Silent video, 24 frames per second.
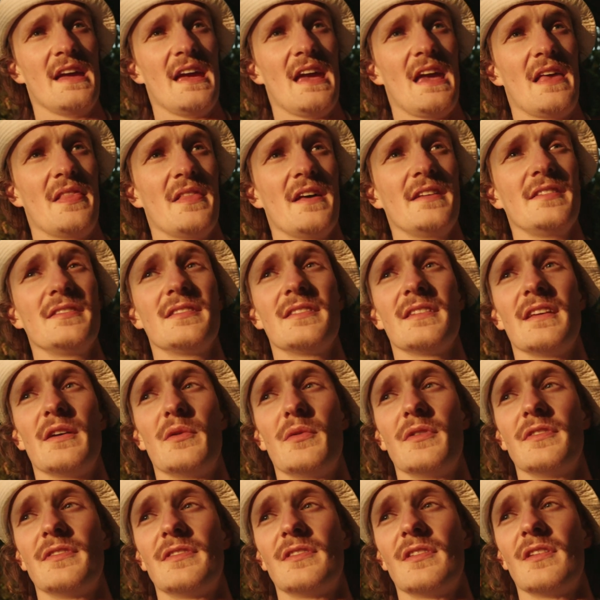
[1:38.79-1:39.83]
unless it
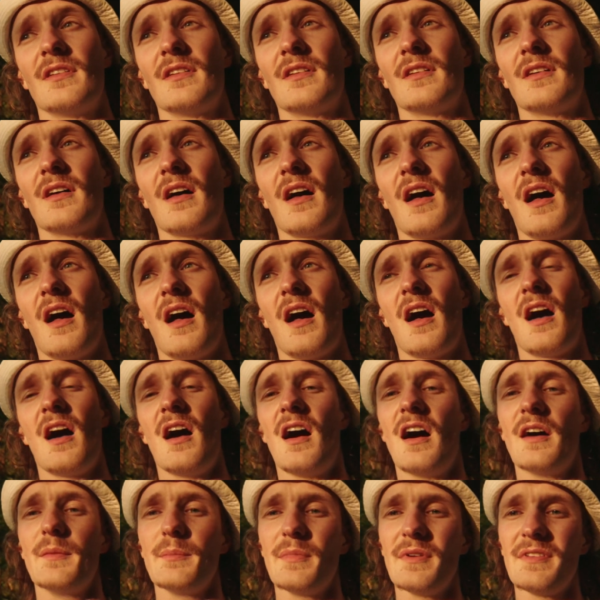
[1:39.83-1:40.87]
was
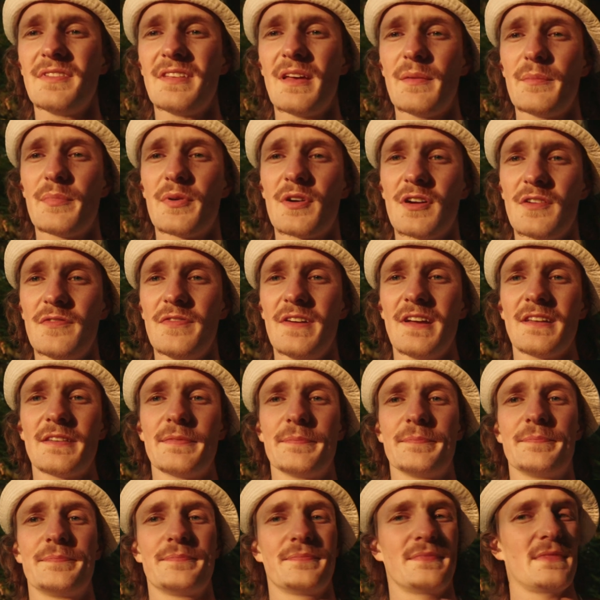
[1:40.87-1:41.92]
100% perfect,
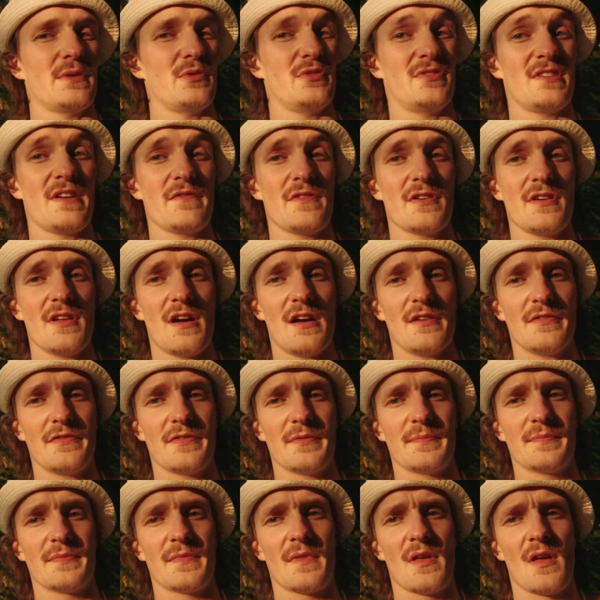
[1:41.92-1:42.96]
it was never enough.
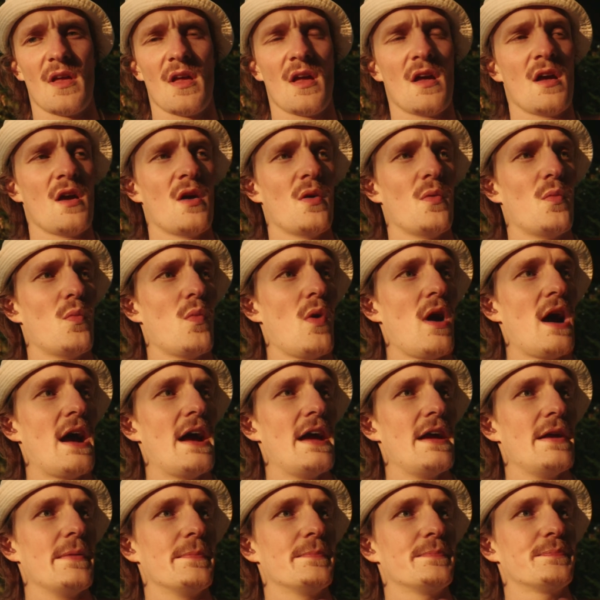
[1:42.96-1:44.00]

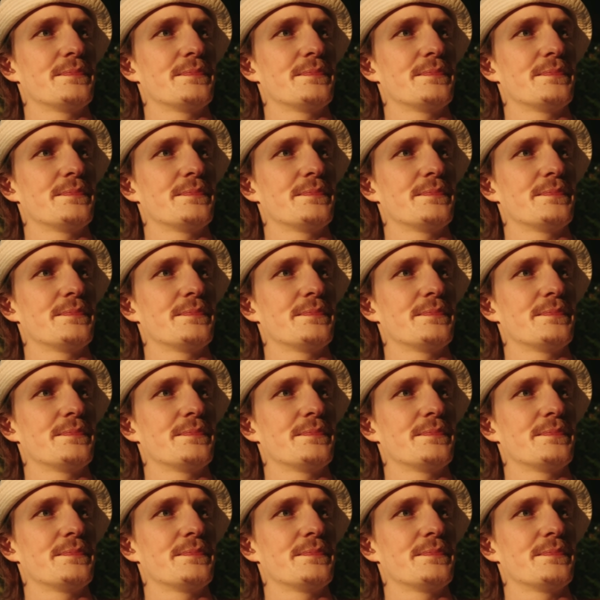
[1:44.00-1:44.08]
Why?